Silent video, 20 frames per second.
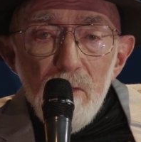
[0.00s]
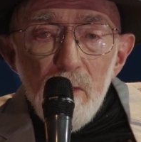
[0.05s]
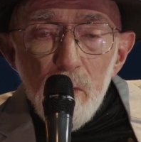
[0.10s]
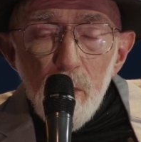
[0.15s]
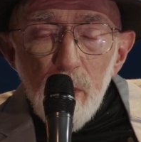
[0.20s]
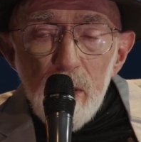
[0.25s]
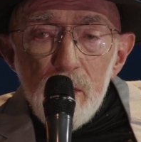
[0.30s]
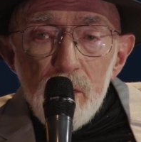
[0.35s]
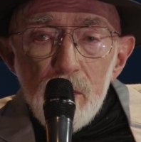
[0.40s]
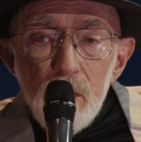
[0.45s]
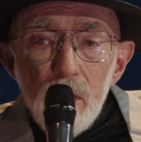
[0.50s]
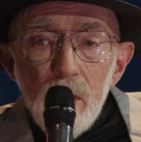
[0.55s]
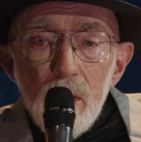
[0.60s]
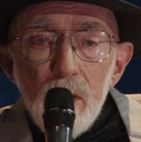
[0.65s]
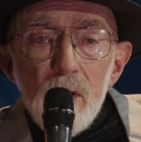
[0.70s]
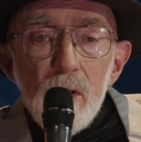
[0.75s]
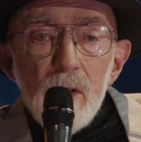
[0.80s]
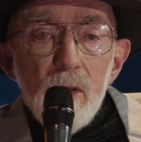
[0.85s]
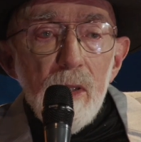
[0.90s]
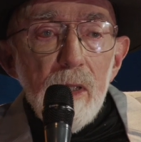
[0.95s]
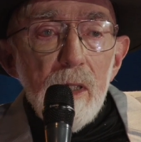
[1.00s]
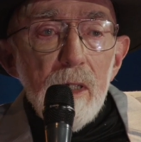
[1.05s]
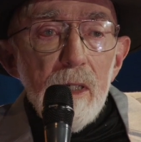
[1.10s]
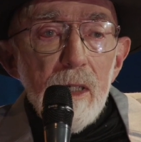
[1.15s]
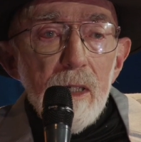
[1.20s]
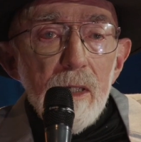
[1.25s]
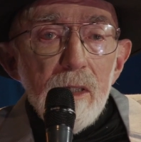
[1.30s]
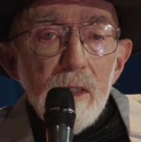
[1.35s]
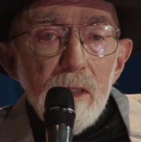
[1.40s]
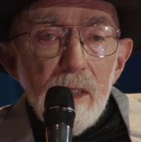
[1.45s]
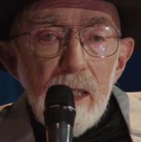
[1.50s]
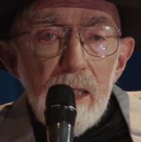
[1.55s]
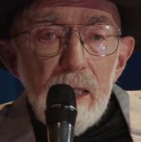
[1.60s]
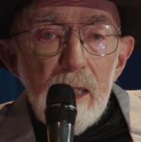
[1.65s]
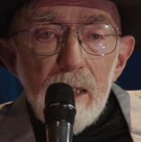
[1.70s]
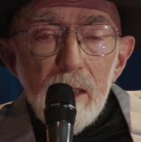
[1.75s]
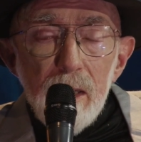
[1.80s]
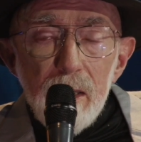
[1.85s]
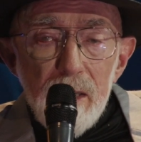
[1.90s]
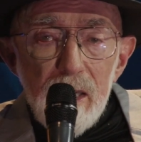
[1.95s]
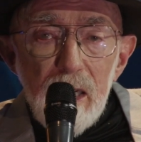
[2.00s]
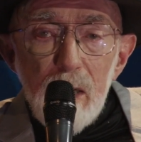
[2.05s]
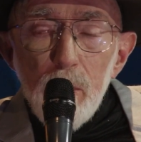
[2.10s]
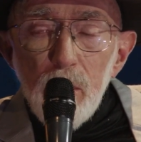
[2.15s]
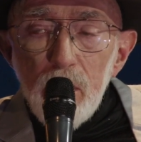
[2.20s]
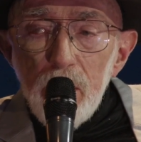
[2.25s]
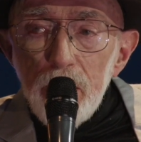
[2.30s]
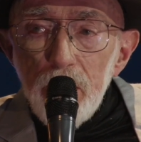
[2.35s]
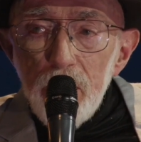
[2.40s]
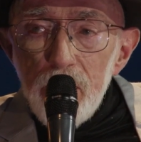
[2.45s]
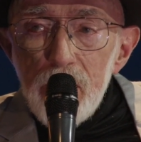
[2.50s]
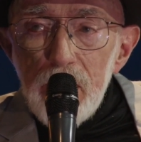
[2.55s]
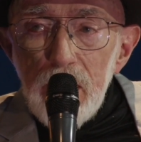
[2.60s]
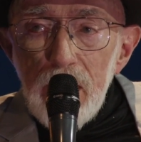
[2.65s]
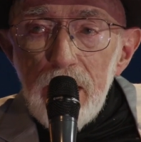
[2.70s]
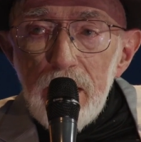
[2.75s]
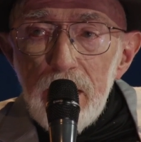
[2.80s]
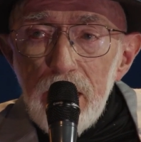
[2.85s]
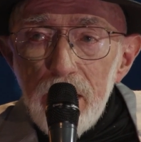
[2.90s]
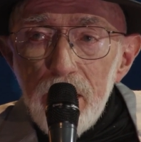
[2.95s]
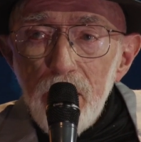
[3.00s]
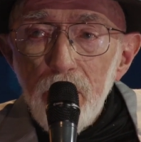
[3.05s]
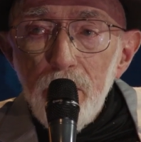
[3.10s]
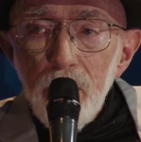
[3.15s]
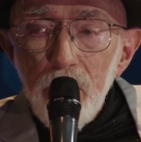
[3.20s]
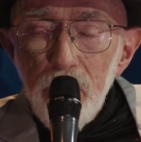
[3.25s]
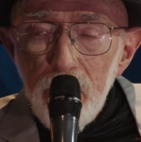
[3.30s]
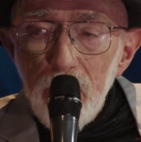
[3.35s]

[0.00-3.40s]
research that is leading to deeper understanding of